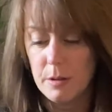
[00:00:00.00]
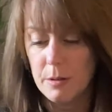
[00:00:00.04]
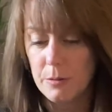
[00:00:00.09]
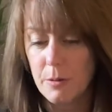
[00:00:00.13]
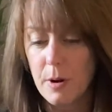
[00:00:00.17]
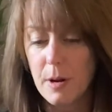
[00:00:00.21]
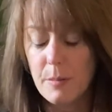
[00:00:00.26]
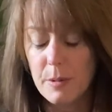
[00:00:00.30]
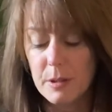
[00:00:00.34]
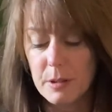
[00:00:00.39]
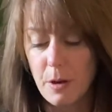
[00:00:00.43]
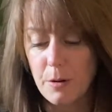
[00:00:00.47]

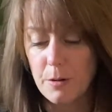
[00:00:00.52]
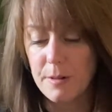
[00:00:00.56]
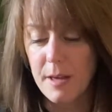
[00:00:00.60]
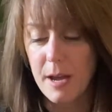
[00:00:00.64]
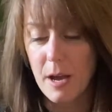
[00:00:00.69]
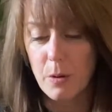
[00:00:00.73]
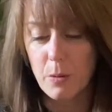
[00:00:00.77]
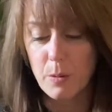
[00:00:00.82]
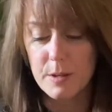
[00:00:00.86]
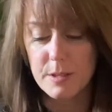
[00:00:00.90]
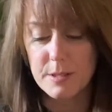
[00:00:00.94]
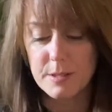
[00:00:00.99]
Right below
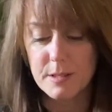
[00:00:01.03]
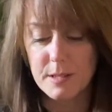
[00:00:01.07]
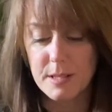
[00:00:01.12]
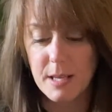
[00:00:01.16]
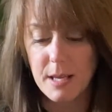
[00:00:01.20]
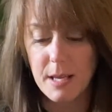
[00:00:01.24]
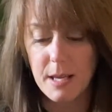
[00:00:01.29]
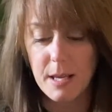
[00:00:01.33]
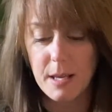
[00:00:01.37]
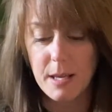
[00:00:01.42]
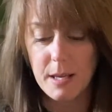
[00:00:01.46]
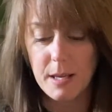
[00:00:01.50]
that was
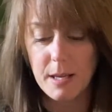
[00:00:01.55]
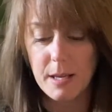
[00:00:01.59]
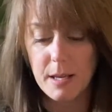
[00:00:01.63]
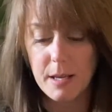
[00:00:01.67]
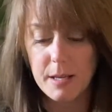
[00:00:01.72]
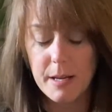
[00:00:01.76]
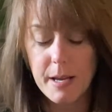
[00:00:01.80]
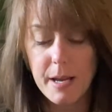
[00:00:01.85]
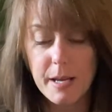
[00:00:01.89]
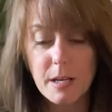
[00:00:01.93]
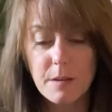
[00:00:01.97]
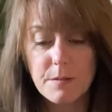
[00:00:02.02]
the
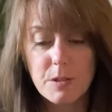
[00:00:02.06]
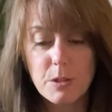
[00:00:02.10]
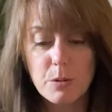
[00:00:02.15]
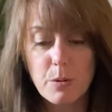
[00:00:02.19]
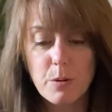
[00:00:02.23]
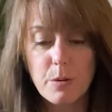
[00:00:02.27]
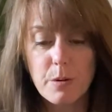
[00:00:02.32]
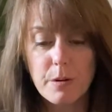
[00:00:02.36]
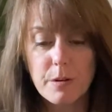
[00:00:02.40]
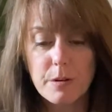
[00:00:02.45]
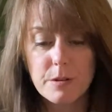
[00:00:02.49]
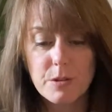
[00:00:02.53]
Nine of
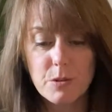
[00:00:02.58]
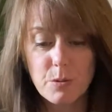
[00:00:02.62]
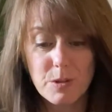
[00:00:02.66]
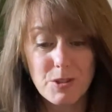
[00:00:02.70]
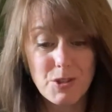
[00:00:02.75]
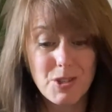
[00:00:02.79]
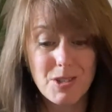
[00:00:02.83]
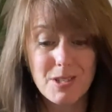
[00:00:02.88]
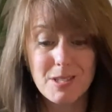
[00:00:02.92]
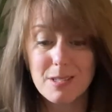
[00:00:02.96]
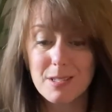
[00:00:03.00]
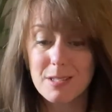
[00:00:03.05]
Swords,
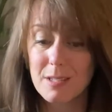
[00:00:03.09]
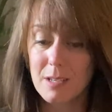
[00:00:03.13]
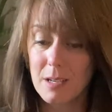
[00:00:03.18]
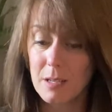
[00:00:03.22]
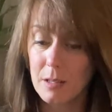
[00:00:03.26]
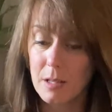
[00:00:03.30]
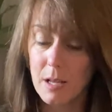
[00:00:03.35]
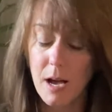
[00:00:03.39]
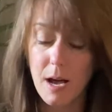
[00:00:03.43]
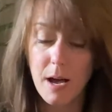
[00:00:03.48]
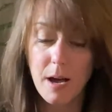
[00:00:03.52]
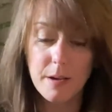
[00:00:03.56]
which is a
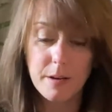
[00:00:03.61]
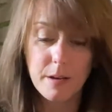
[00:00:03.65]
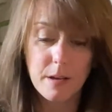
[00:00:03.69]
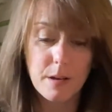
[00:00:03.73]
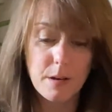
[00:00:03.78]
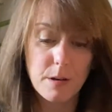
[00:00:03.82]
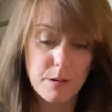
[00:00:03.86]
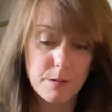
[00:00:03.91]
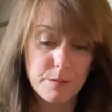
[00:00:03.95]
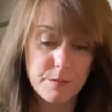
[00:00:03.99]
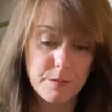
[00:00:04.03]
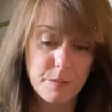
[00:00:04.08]
lot
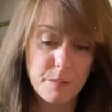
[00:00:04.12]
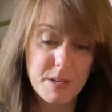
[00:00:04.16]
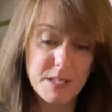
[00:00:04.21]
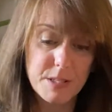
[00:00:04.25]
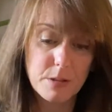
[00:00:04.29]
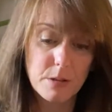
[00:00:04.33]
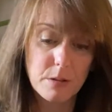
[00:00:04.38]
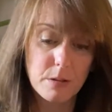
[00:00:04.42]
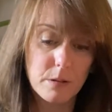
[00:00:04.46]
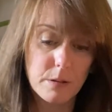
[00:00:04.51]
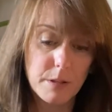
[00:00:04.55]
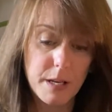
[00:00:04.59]
of
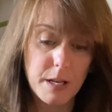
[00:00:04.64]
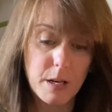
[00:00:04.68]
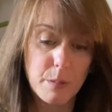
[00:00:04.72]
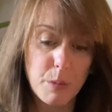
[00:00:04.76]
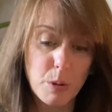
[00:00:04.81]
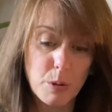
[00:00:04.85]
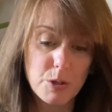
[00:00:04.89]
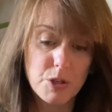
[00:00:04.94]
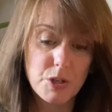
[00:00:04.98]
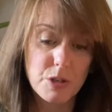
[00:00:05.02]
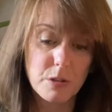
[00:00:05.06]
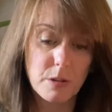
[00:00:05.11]
mental and
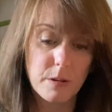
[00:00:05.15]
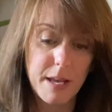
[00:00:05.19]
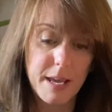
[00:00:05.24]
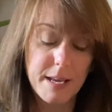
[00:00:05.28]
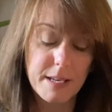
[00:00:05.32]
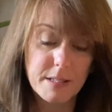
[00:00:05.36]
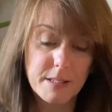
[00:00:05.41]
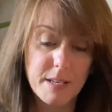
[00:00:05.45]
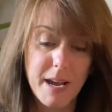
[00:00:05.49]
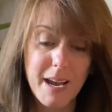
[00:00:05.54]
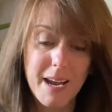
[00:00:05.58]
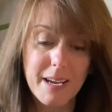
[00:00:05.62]
emotional
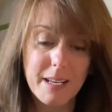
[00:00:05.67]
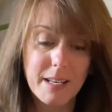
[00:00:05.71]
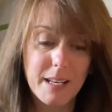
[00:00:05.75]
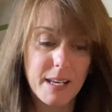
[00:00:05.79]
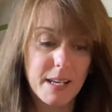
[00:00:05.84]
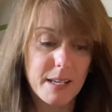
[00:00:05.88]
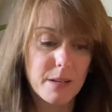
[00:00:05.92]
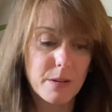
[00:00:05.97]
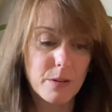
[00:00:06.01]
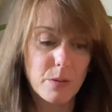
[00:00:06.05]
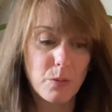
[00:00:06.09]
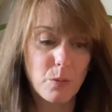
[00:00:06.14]

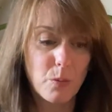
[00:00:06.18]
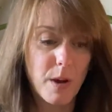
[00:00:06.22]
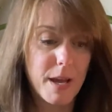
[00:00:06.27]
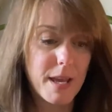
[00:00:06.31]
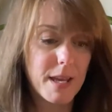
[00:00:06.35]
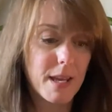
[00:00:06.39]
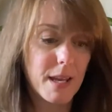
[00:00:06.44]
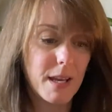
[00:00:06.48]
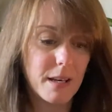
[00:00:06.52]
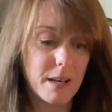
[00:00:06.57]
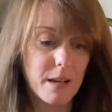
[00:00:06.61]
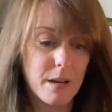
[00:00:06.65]
anxiety,
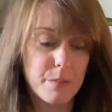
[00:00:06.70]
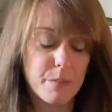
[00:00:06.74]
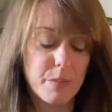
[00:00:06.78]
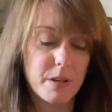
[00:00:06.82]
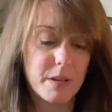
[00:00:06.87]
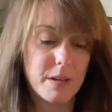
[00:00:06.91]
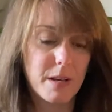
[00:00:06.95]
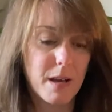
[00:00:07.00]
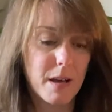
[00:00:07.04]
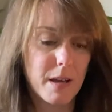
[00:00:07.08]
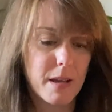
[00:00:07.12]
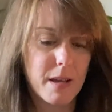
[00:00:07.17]
waking up at
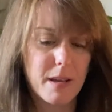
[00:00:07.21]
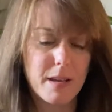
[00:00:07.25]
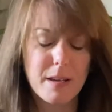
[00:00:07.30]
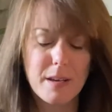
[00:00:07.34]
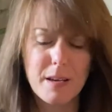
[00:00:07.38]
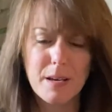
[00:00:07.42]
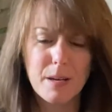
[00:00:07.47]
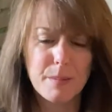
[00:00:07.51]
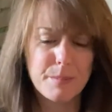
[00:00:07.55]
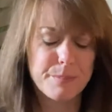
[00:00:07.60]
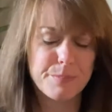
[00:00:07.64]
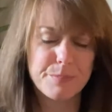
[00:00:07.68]
night,
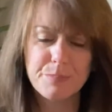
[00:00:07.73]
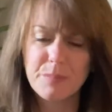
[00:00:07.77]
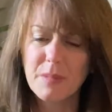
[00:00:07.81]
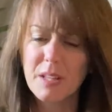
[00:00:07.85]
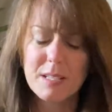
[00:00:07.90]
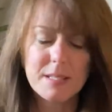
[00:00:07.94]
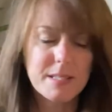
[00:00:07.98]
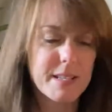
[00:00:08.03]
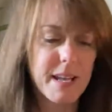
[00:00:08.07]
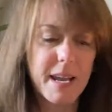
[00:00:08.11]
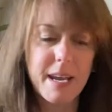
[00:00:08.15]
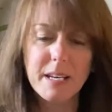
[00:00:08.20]

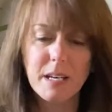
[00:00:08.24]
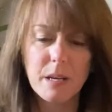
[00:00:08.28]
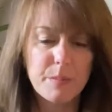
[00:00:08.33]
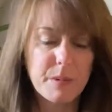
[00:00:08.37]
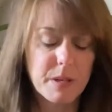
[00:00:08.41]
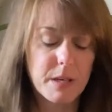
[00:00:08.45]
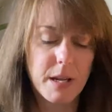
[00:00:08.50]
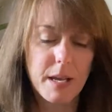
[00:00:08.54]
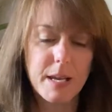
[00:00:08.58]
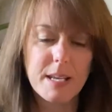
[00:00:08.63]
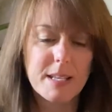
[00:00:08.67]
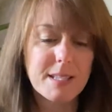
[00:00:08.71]
staying up
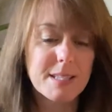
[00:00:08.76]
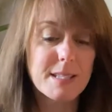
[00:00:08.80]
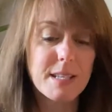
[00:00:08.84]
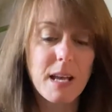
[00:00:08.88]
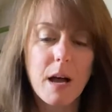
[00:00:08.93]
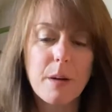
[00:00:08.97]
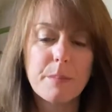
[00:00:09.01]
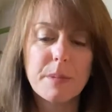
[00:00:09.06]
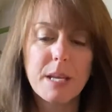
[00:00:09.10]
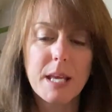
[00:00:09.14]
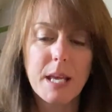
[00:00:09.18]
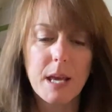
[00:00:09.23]
at night,
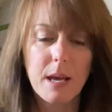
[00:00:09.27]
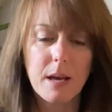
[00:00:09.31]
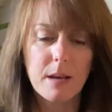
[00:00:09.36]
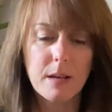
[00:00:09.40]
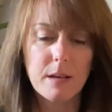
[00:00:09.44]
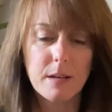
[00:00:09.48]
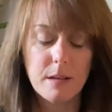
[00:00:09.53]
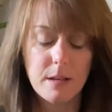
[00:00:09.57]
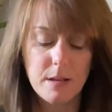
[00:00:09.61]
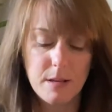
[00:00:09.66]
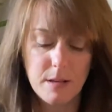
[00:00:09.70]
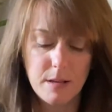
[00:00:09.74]
insomnia,
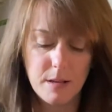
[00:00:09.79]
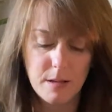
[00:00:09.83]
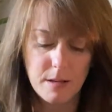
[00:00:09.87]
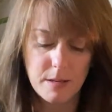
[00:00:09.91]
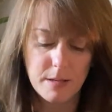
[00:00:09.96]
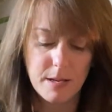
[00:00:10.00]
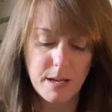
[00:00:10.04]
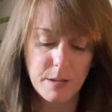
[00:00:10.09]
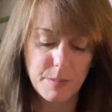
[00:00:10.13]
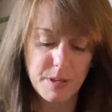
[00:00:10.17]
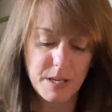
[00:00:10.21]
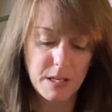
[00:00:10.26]

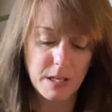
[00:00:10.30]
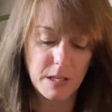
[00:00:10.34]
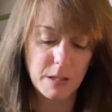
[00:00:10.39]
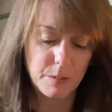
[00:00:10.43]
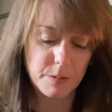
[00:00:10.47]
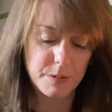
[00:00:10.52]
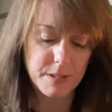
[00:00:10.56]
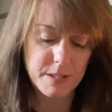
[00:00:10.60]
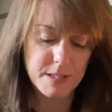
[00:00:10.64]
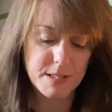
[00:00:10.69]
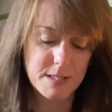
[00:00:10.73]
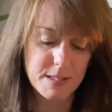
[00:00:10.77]
not being
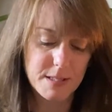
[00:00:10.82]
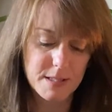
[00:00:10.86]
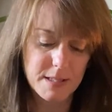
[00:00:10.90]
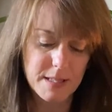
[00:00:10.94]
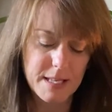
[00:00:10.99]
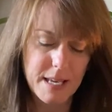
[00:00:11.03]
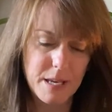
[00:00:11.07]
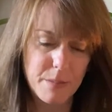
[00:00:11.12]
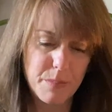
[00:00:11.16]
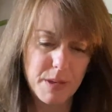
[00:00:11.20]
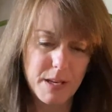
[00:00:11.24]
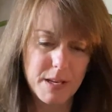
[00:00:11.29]
able to
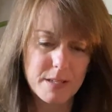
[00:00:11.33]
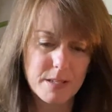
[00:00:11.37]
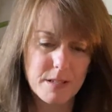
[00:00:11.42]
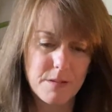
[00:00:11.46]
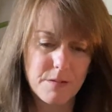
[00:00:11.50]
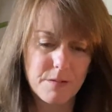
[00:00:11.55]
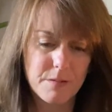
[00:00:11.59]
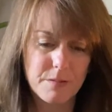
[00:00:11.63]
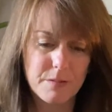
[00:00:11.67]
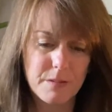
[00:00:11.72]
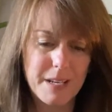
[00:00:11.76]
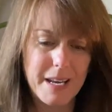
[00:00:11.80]
sleep because of
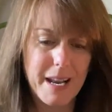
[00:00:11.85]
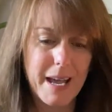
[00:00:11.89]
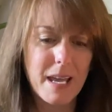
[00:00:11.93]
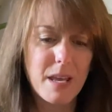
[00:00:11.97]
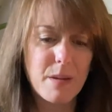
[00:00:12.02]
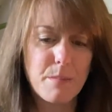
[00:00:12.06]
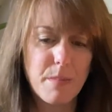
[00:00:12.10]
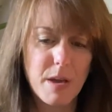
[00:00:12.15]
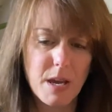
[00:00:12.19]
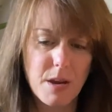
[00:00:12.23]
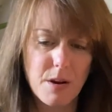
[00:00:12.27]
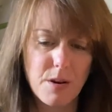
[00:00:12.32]

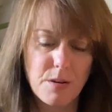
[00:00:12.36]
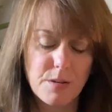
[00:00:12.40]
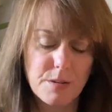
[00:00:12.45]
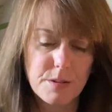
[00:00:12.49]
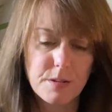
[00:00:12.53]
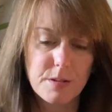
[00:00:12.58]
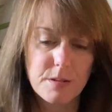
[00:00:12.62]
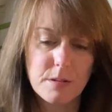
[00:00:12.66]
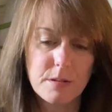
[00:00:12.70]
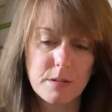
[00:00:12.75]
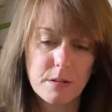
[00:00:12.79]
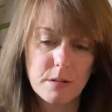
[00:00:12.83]

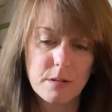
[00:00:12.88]
nightmares.